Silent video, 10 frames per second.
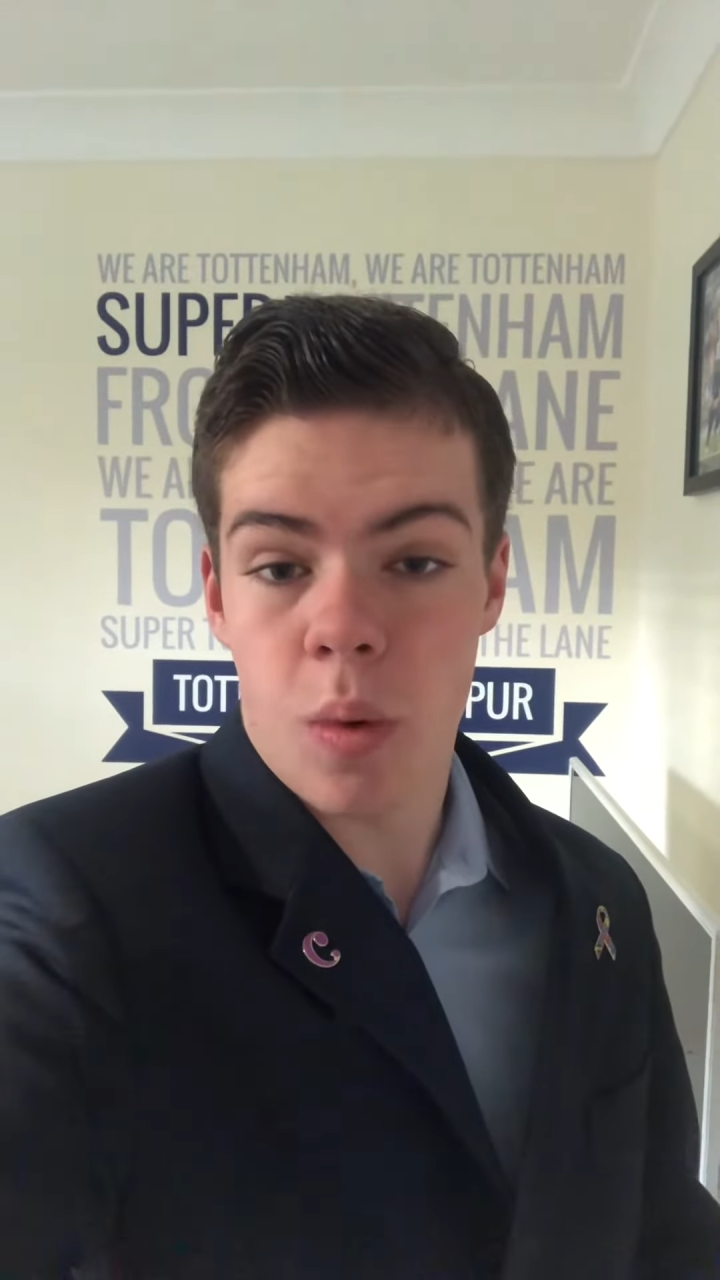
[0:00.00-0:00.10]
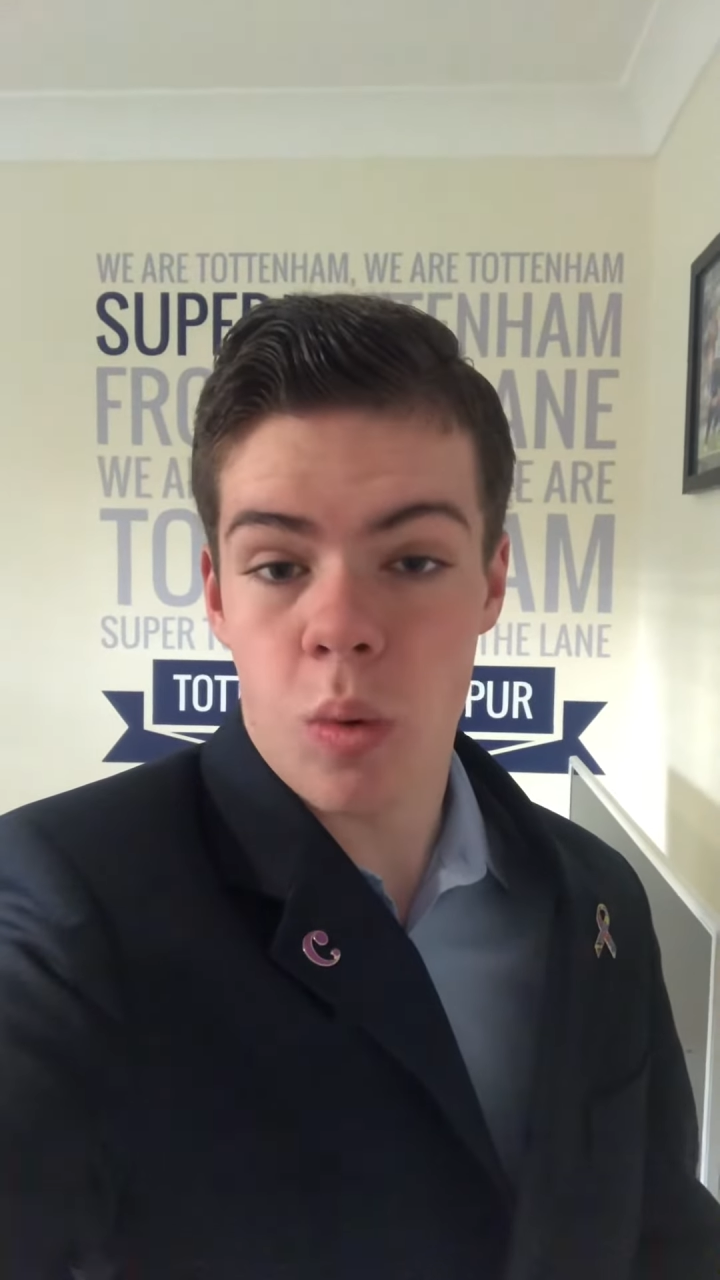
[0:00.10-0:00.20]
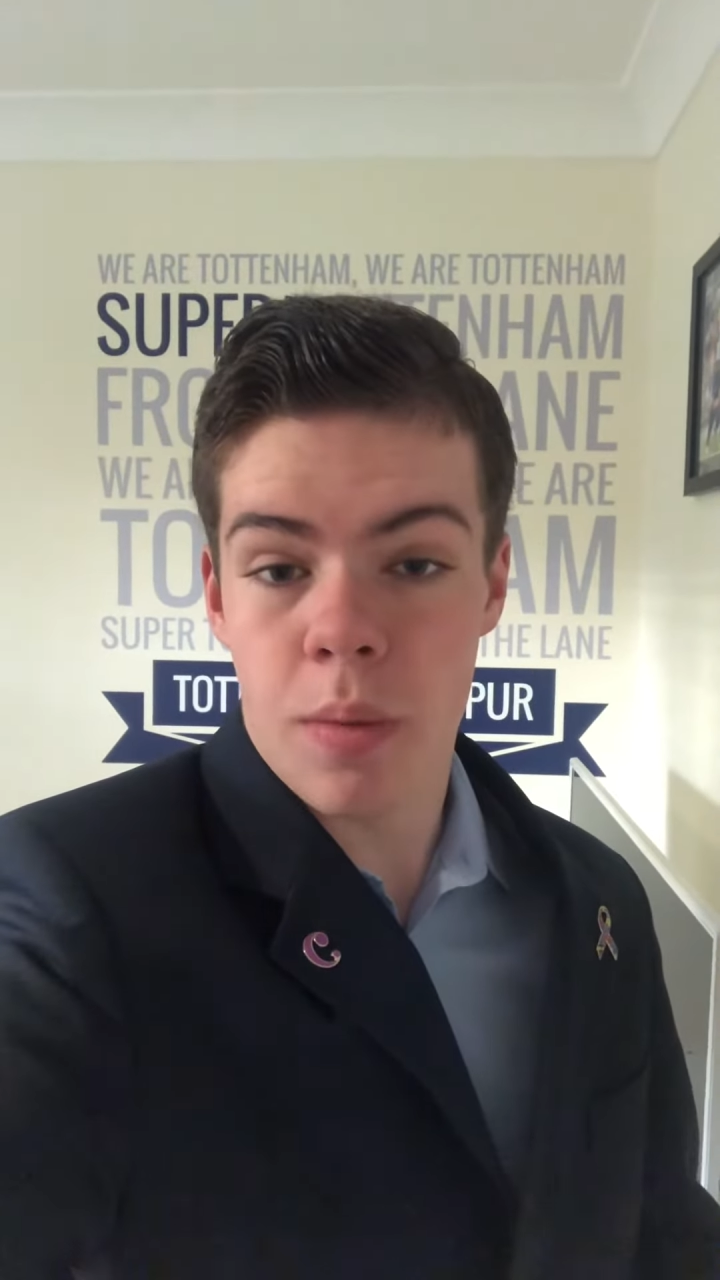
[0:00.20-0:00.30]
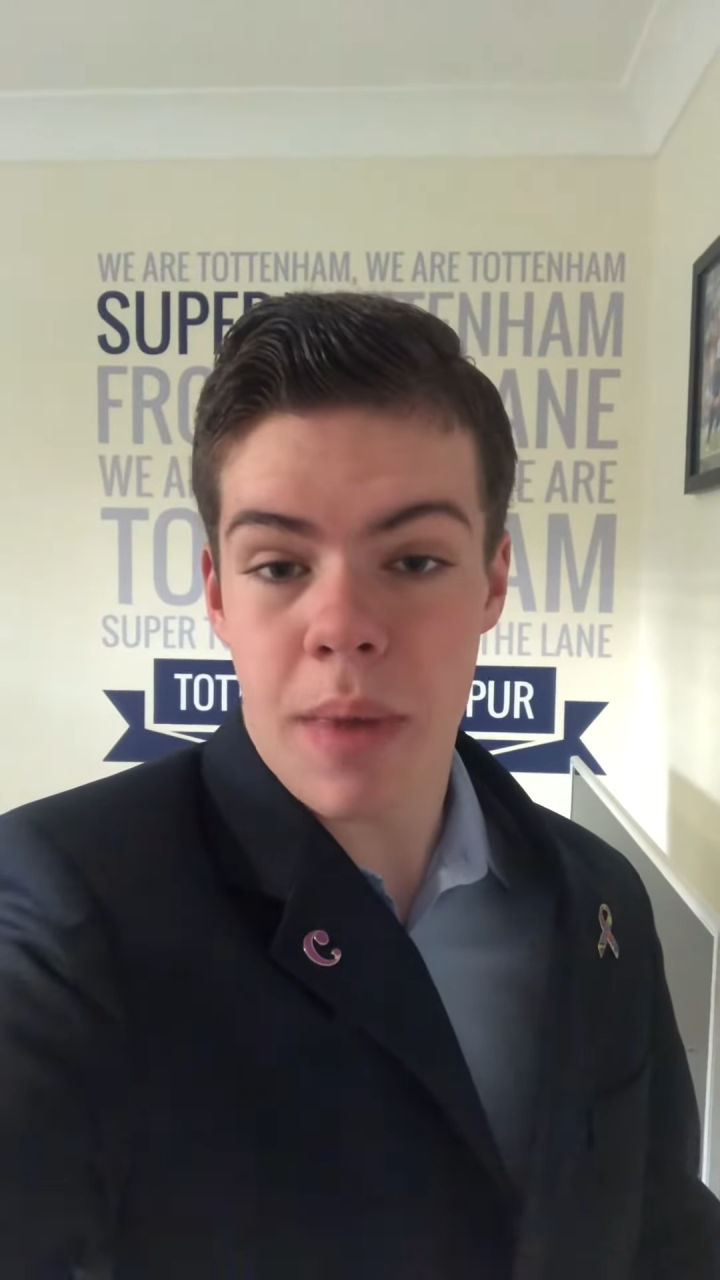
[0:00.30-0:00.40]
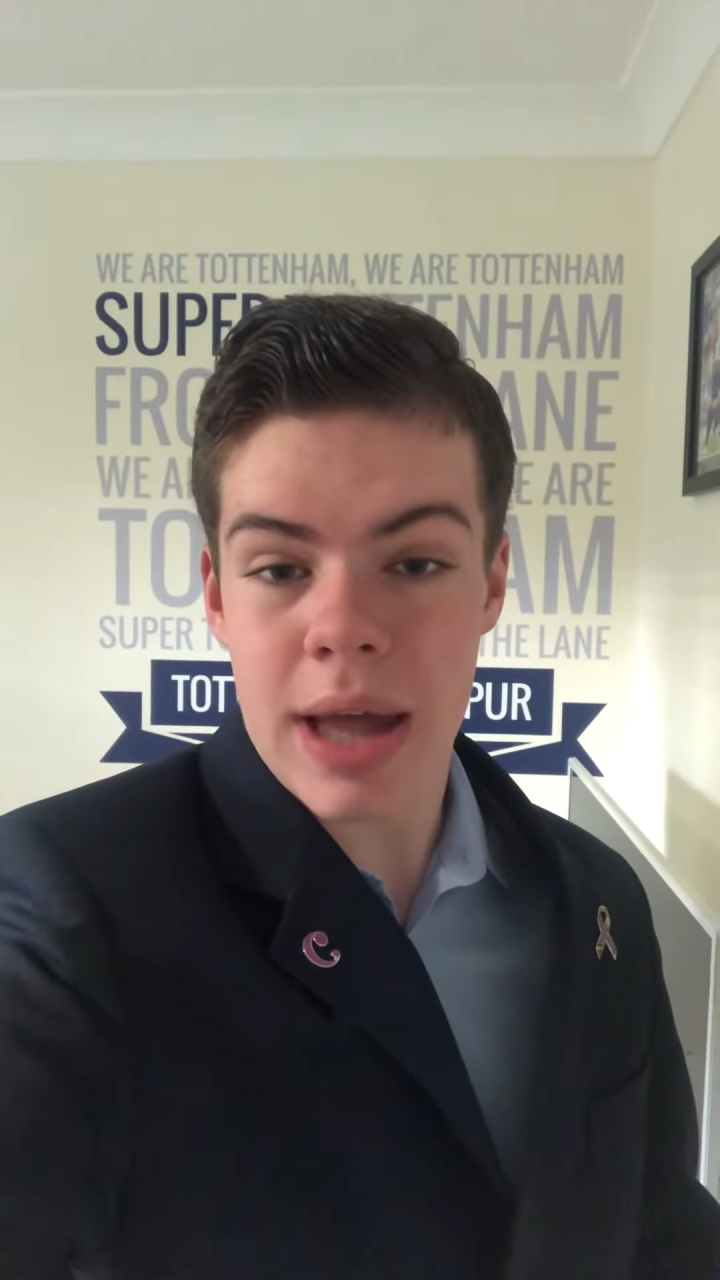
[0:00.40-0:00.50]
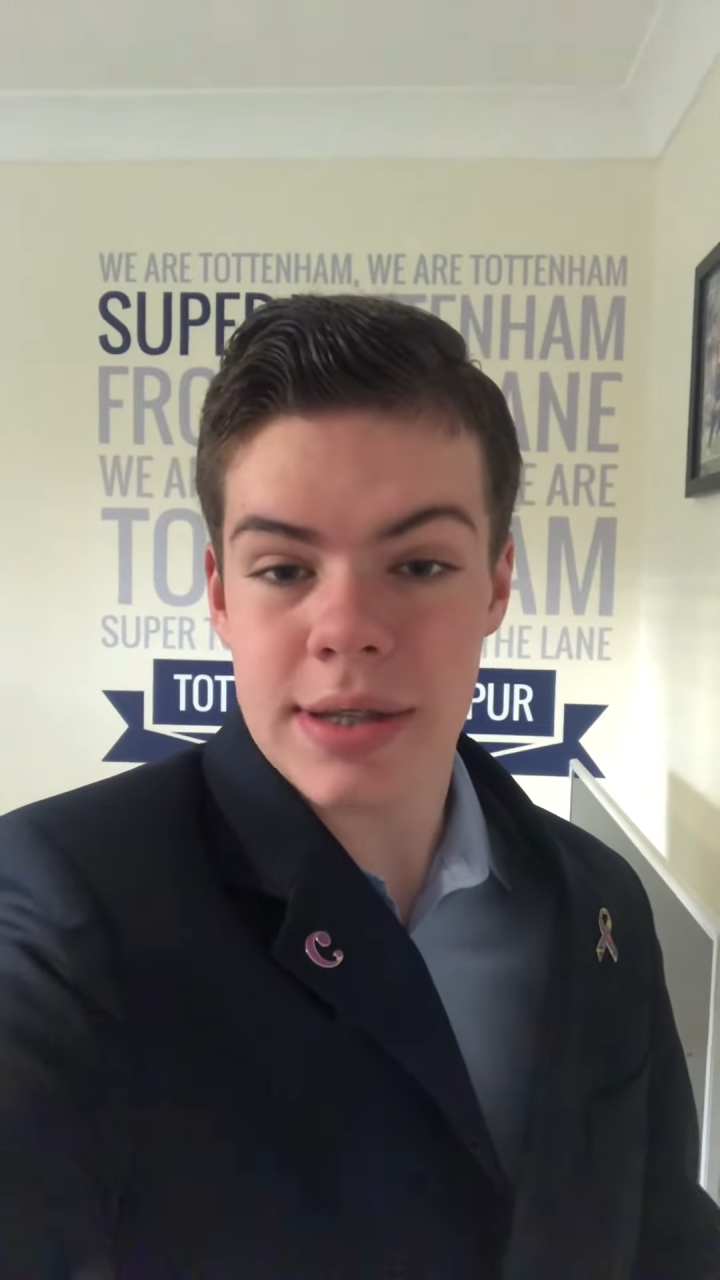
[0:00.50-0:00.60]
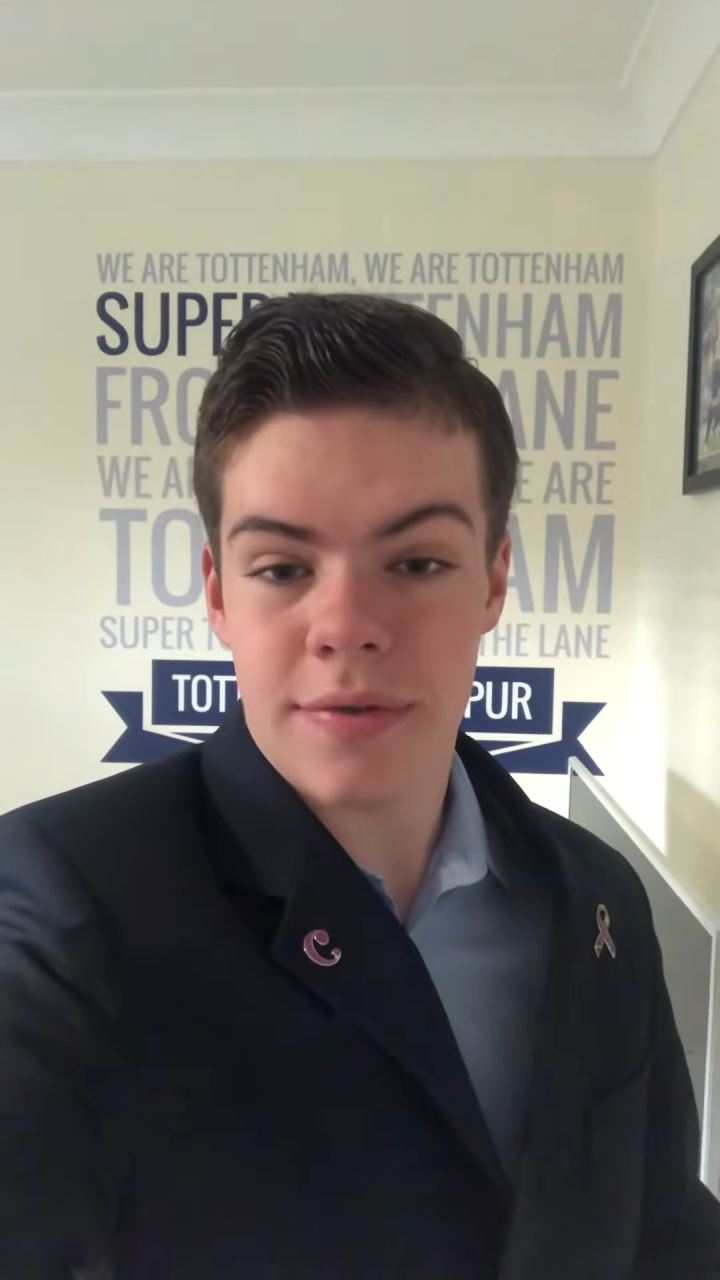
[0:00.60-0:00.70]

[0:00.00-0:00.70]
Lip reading: all the best